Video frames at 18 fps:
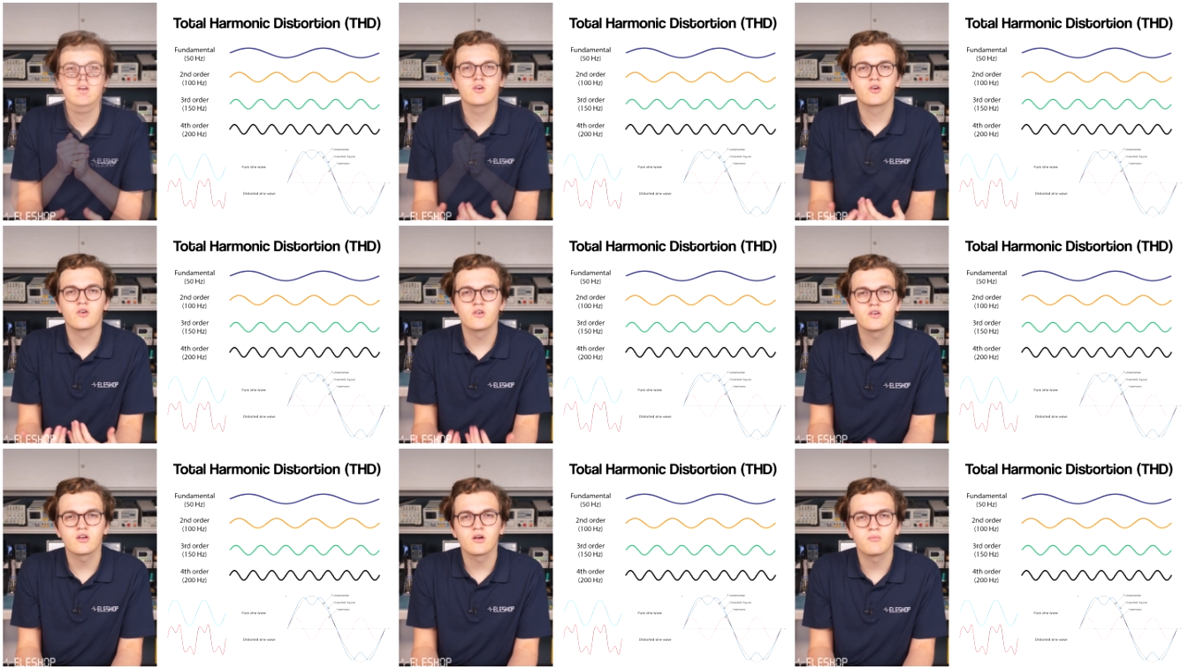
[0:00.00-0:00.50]

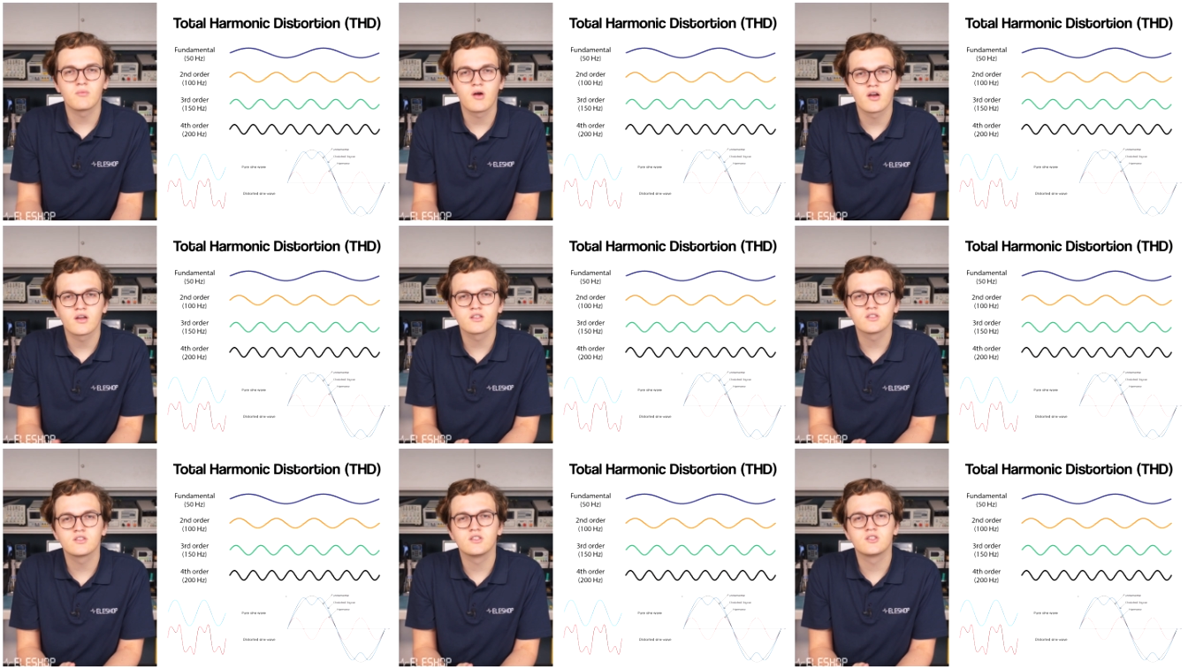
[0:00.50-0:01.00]
Current
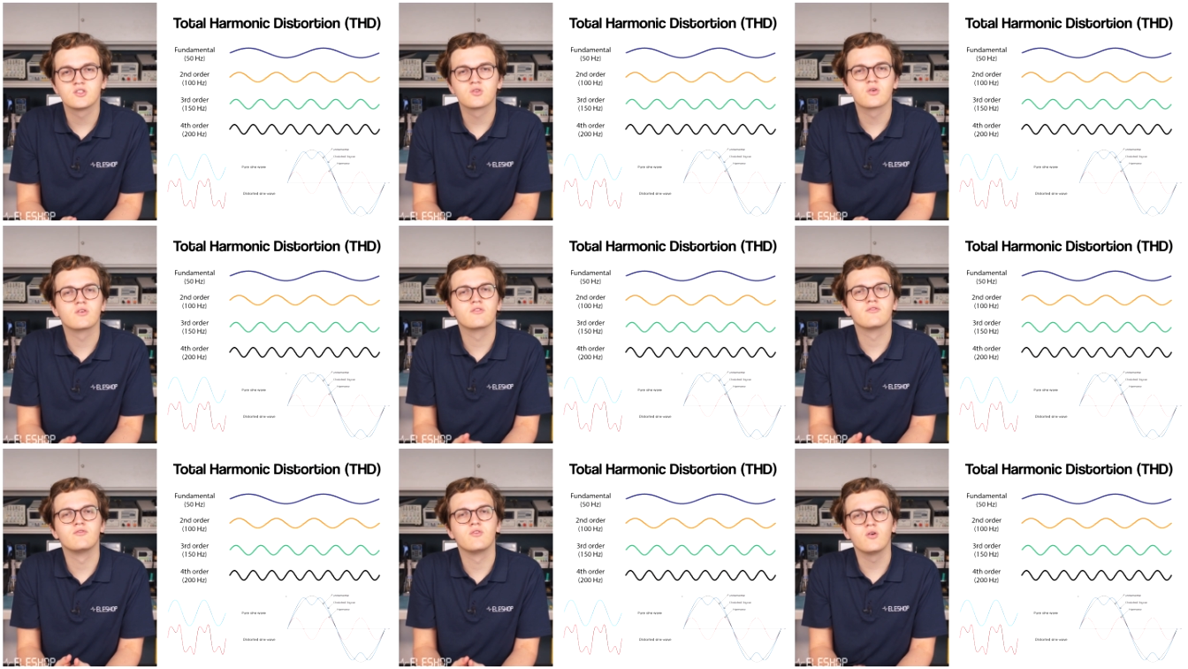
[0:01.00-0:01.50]
harmonics
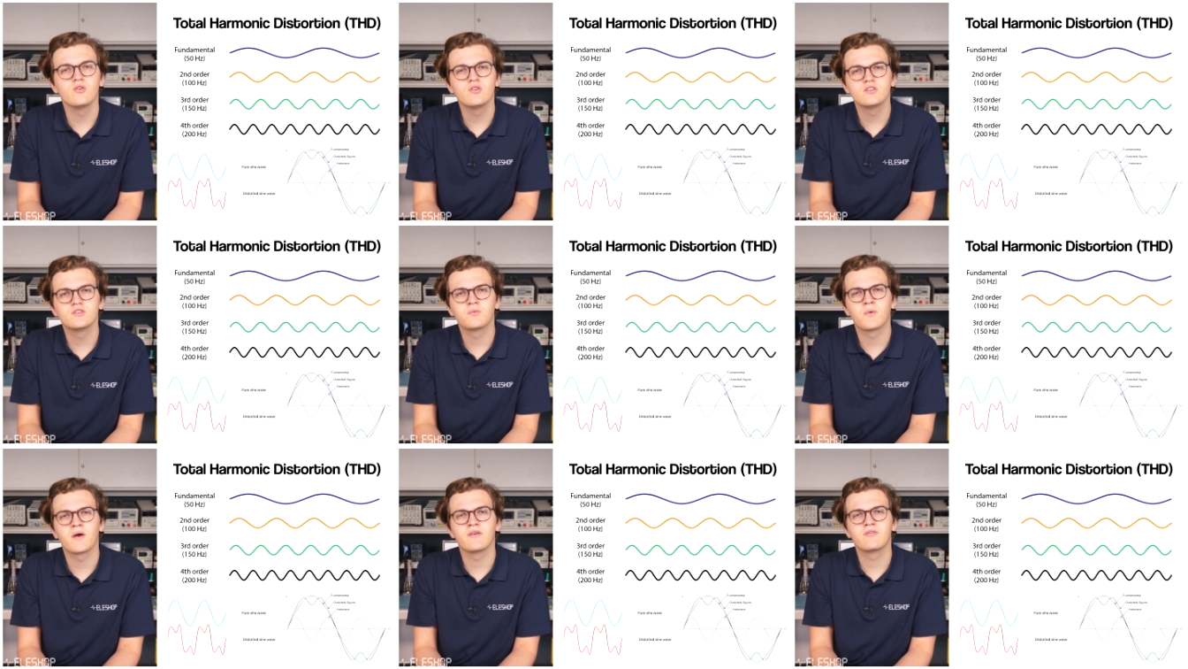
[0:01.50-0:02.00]
distort
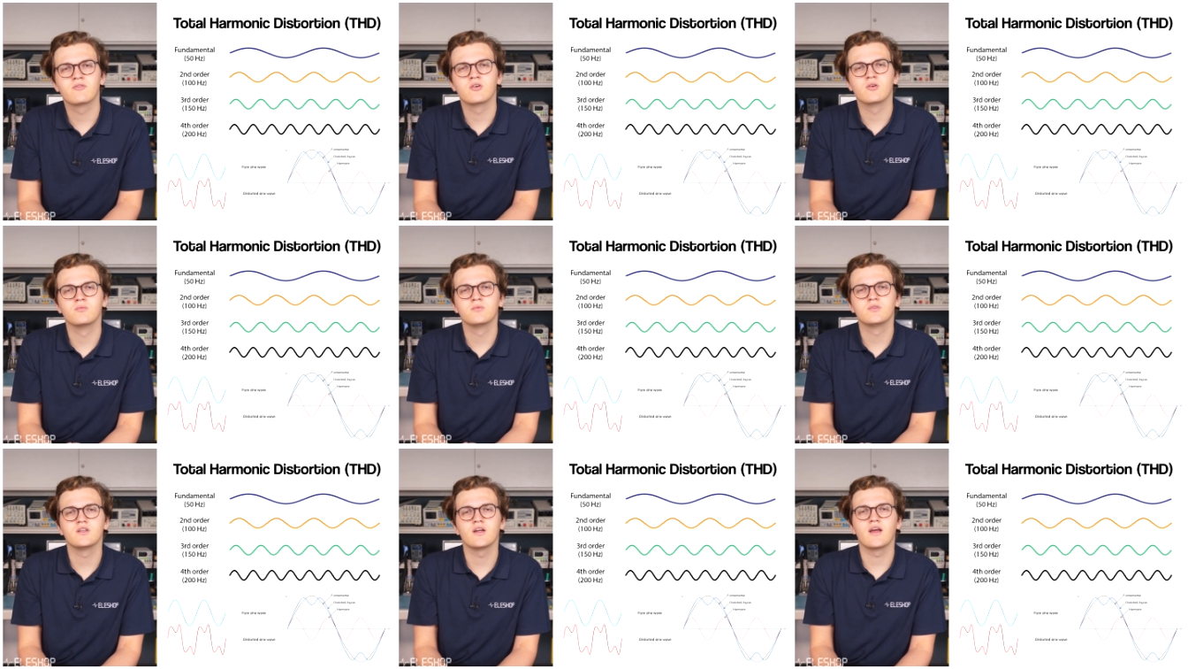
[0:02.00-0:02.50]
voltage
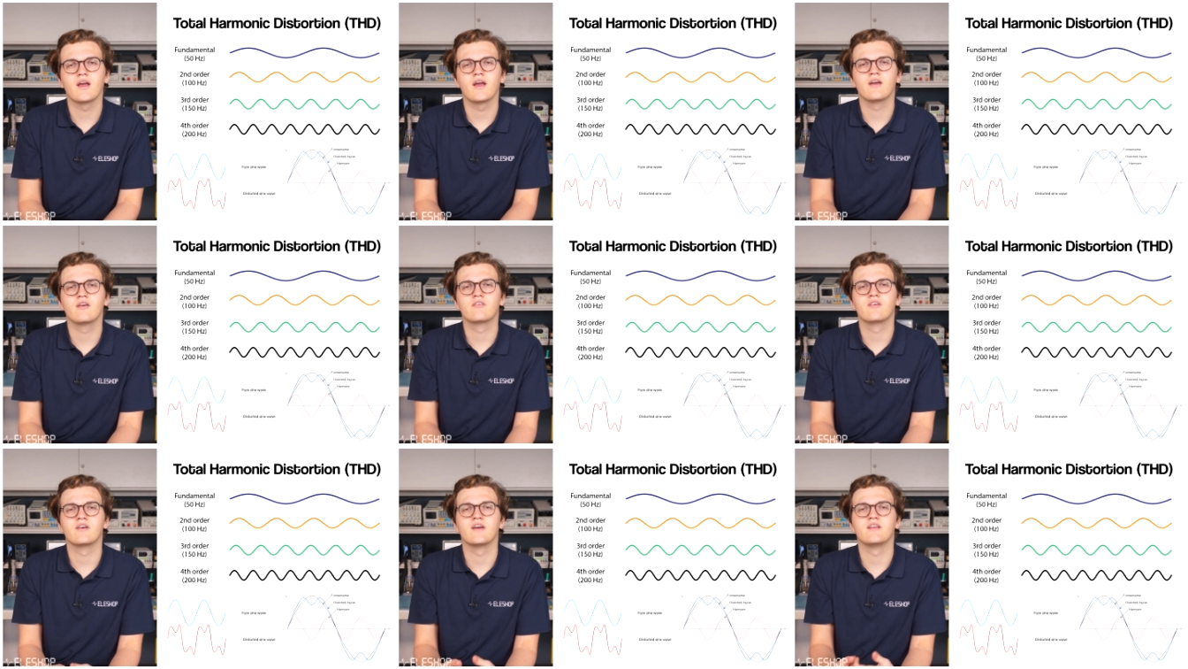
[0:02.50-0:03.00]
waveforms
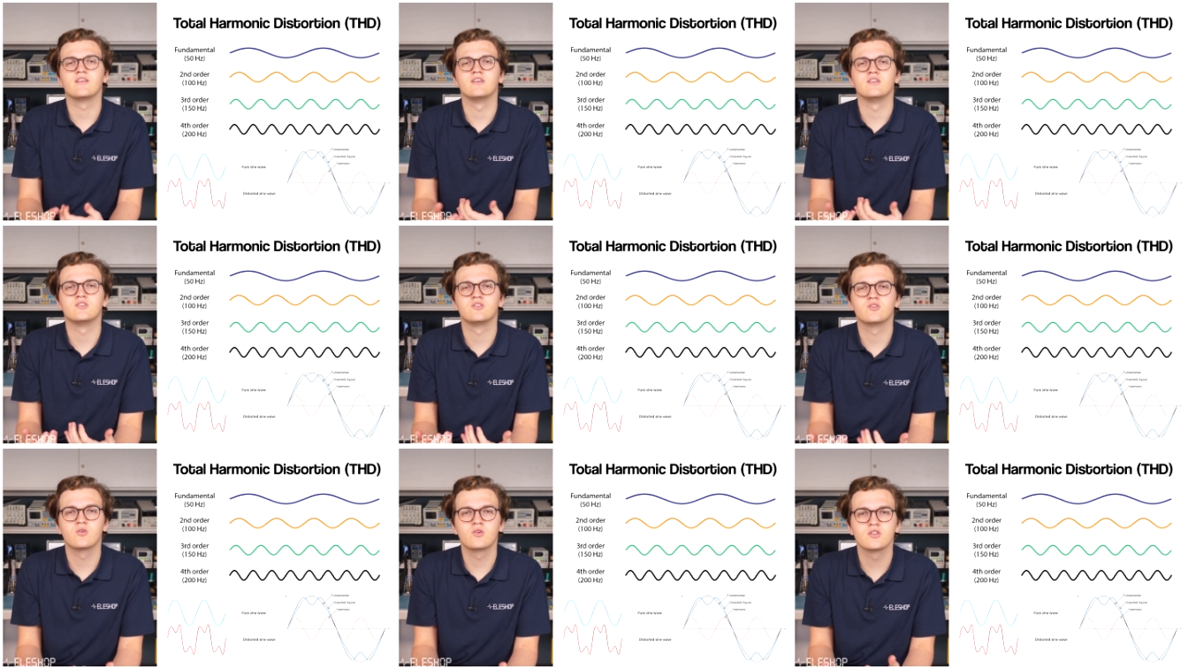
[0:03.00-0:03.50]
and create
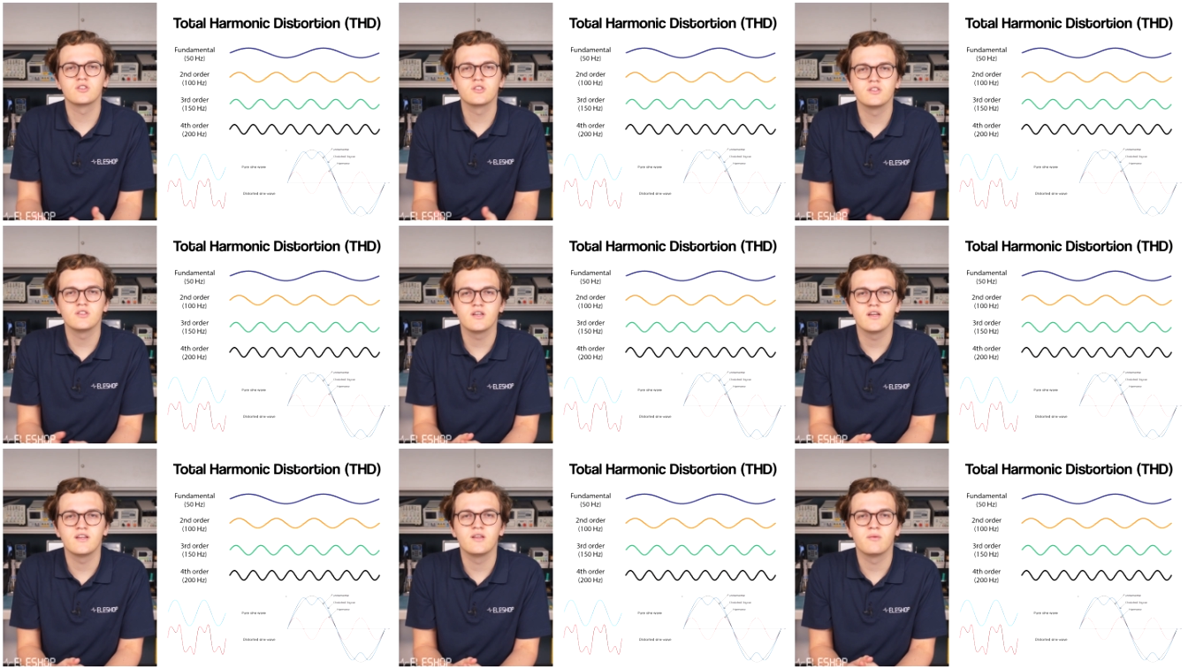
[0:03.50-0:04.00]

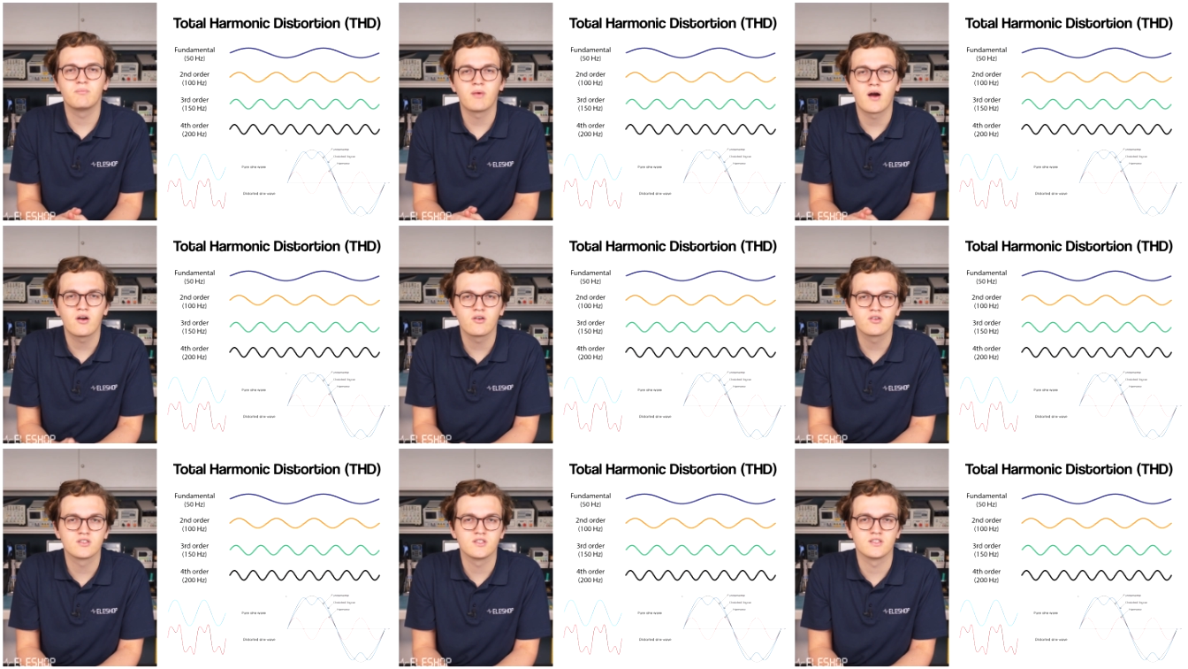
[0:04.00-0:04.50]
distortion in the
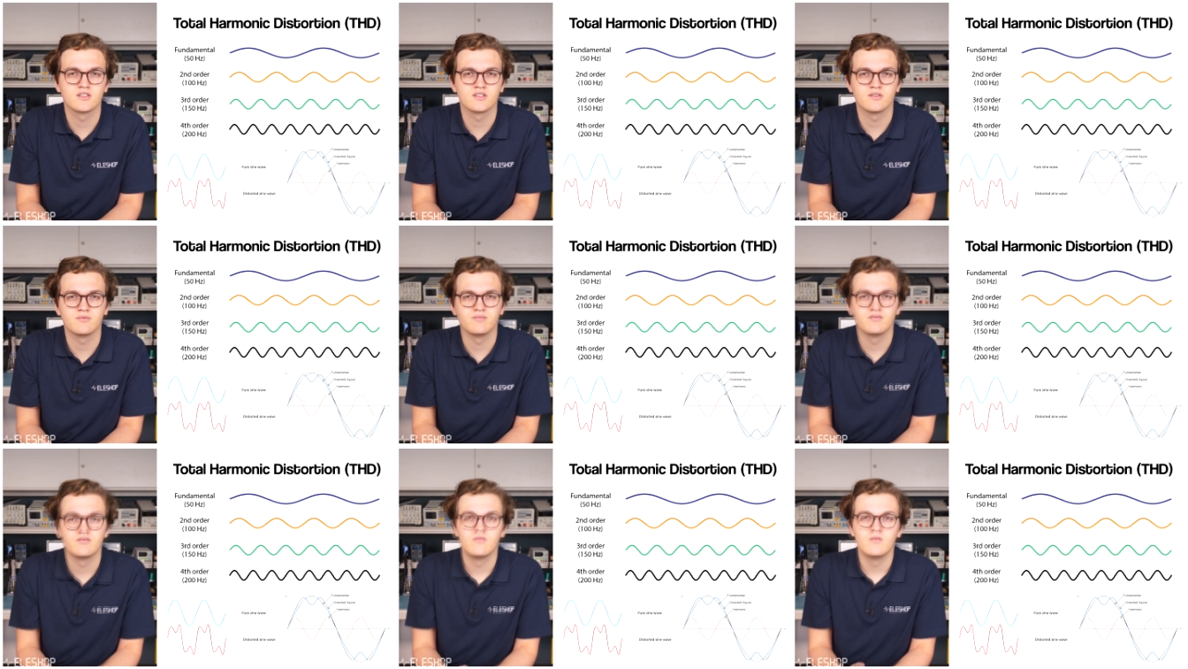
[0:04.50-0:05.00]
power system,